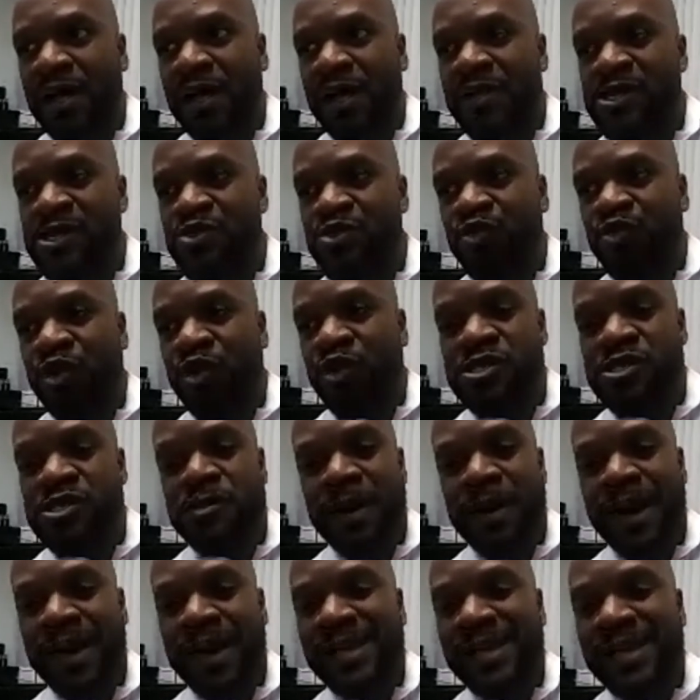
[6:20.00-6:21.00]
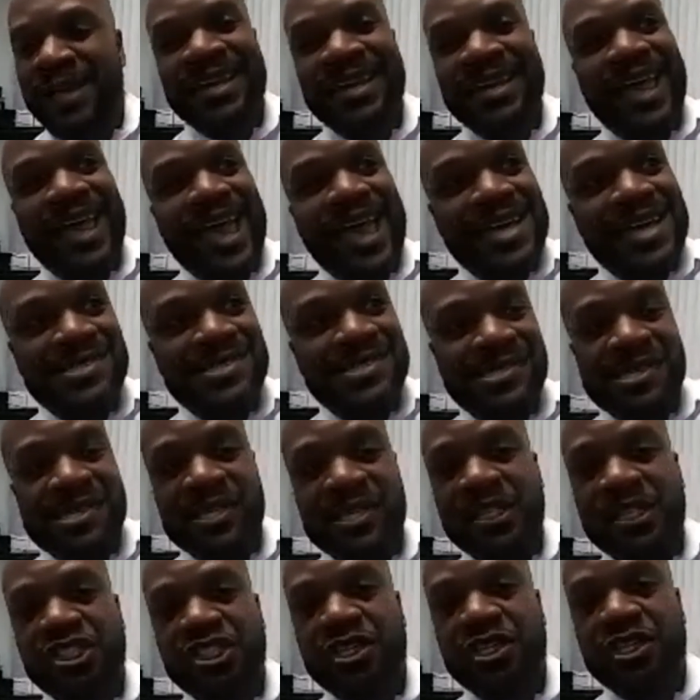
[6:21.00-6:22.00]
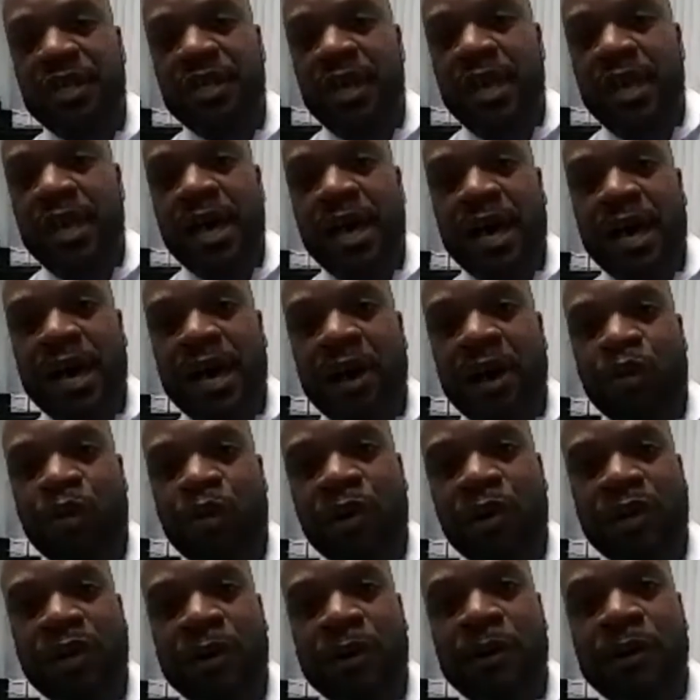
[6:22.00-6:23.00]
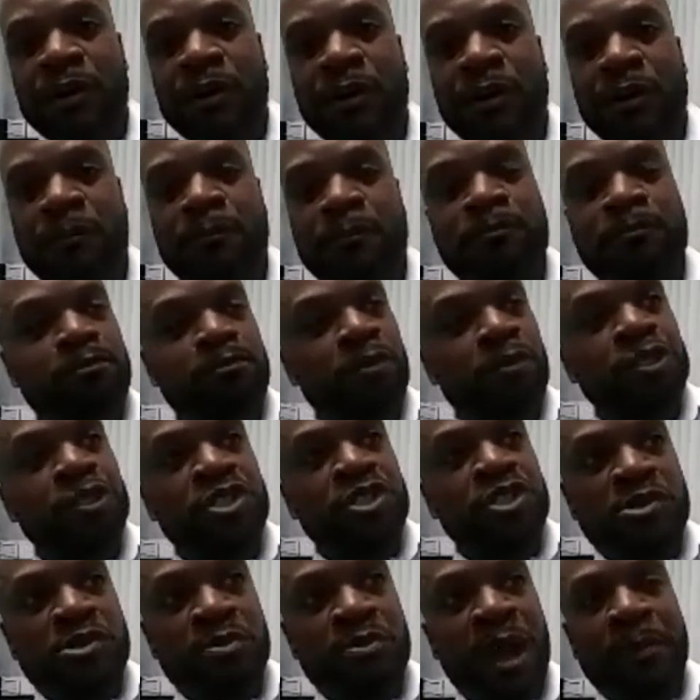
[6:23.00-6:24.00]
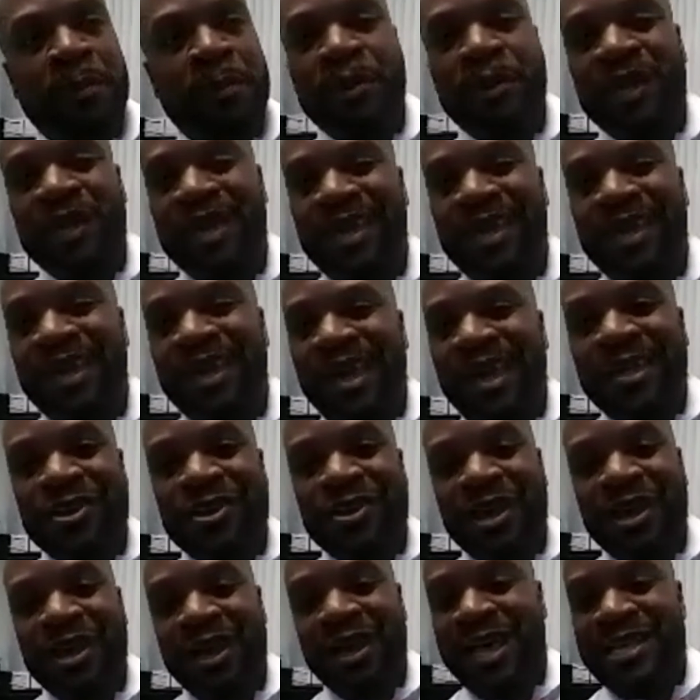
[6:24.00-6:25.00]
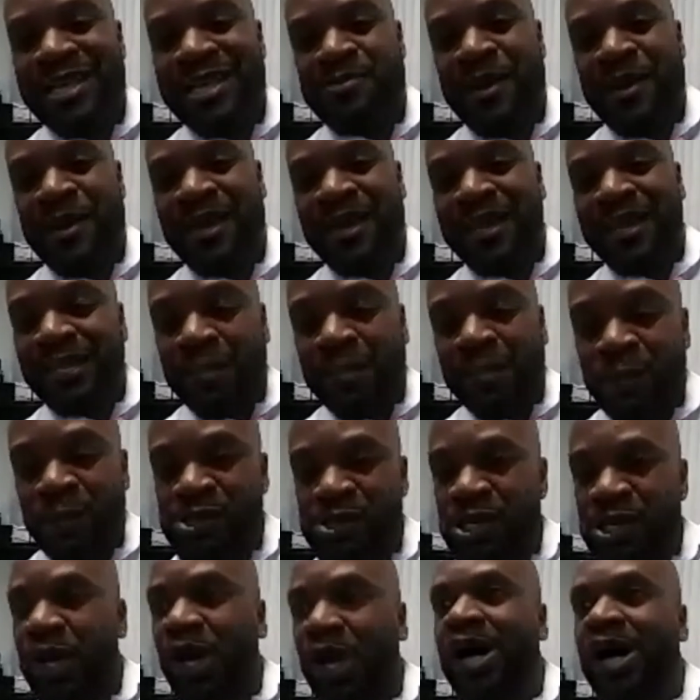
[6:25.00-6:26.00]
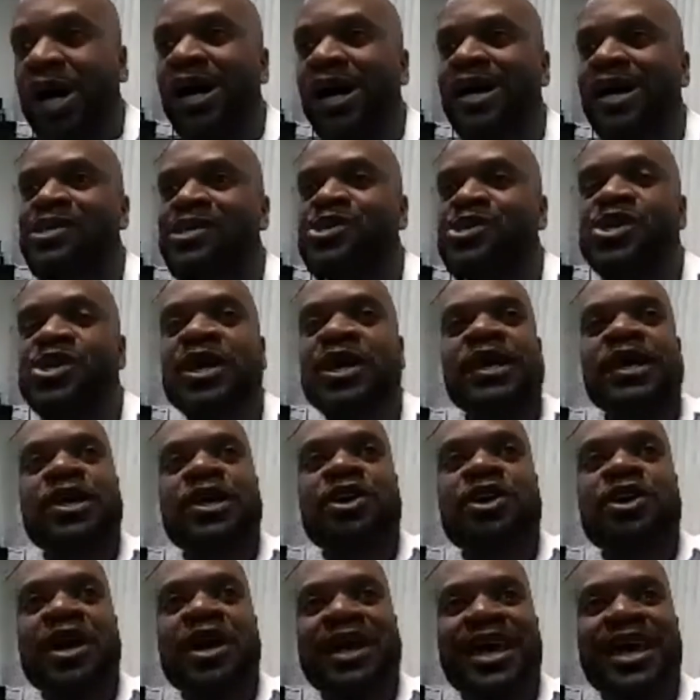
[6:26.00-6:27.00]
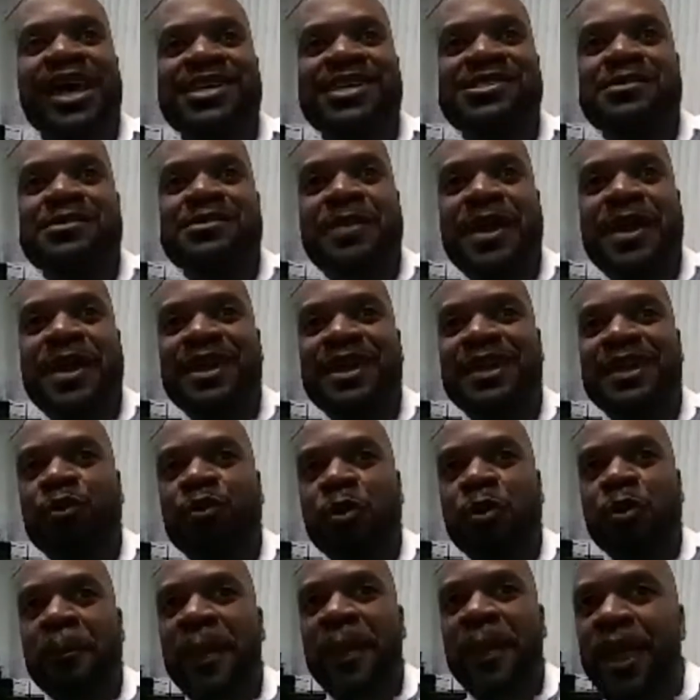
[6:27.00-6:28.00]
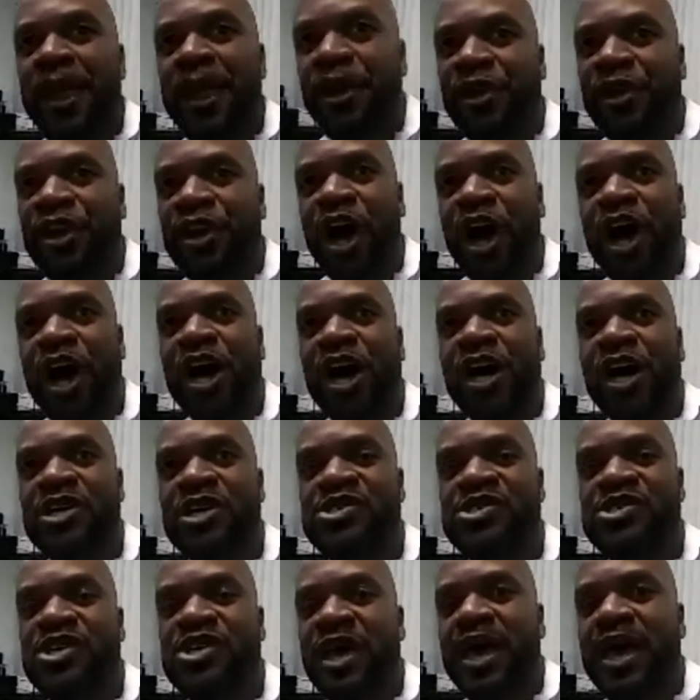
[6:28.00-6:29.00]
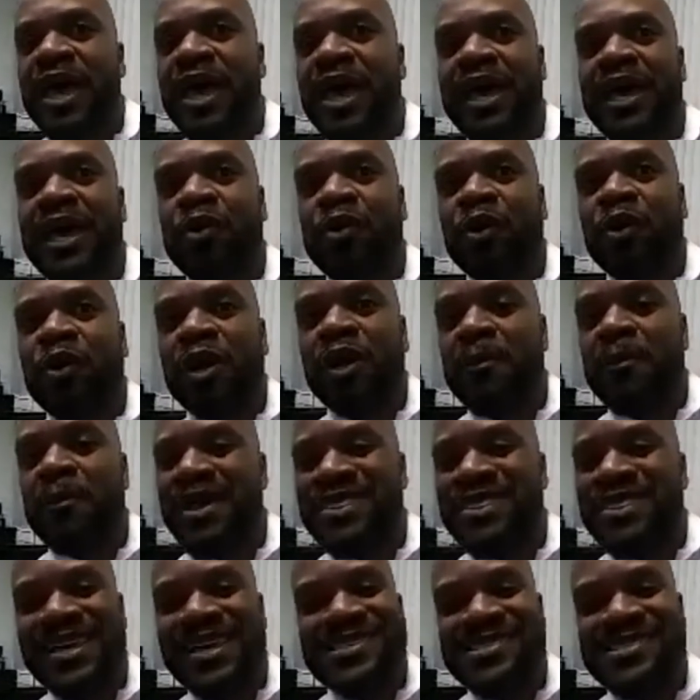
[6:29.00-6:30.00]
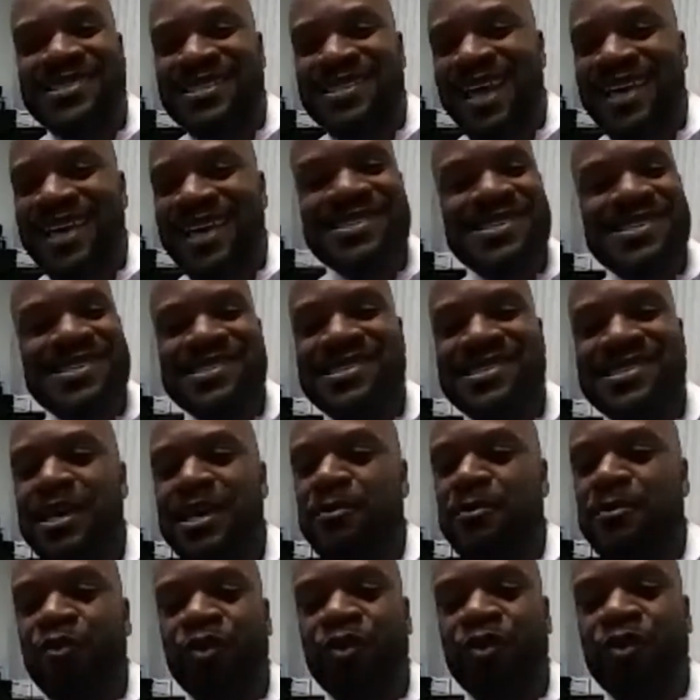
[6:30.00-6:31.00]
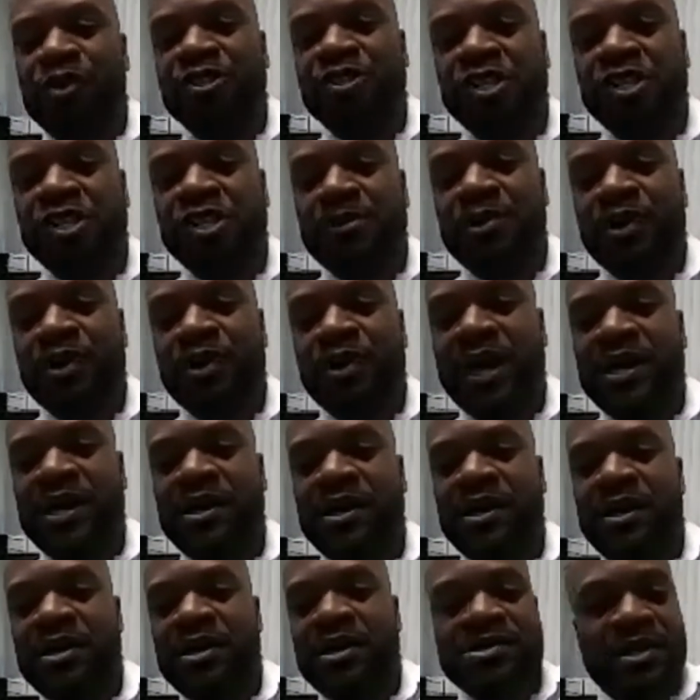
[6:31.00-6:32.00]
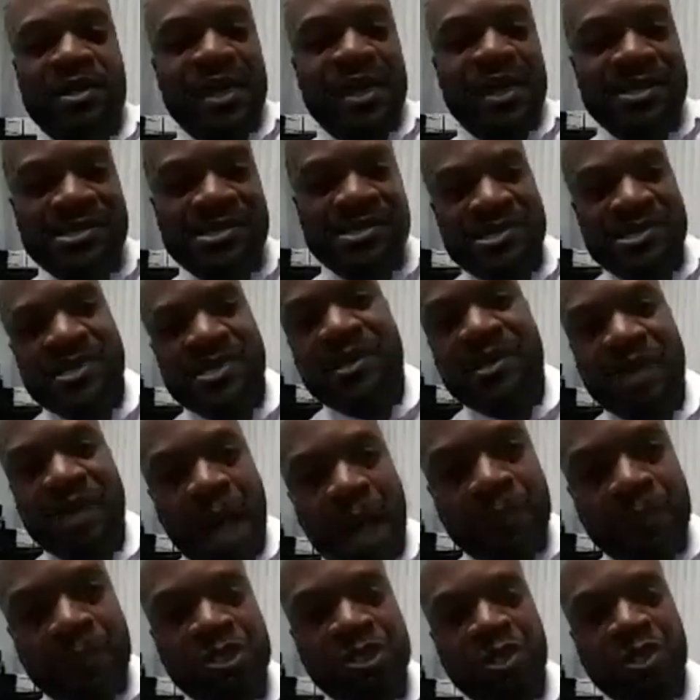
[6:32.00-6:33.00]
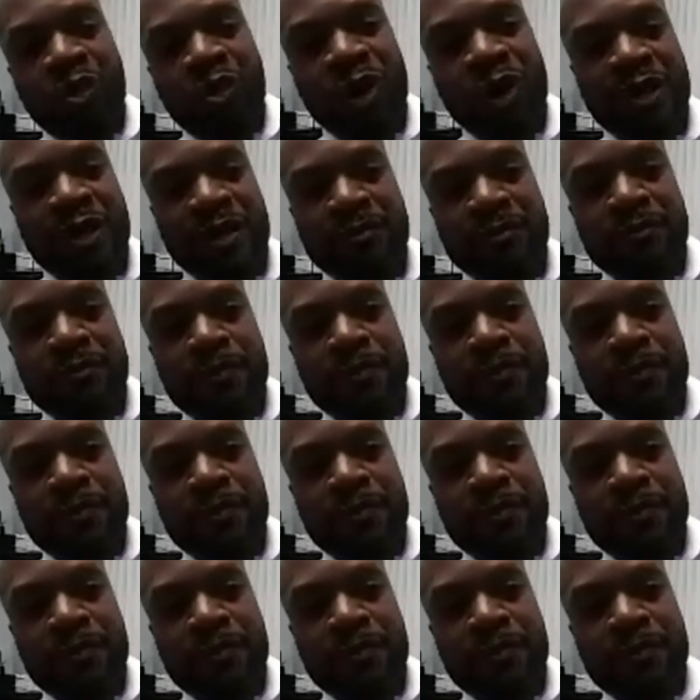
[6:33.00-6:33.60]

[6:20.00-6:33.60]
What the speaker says: This is for us to buy it in as is condition. We're gonna purchase the property. You're not gonna have to pay any closing costs. You're not gonna have to pay any repair costs, and we're gonna make things nice and simple for you, Jim, okay? So that's option one.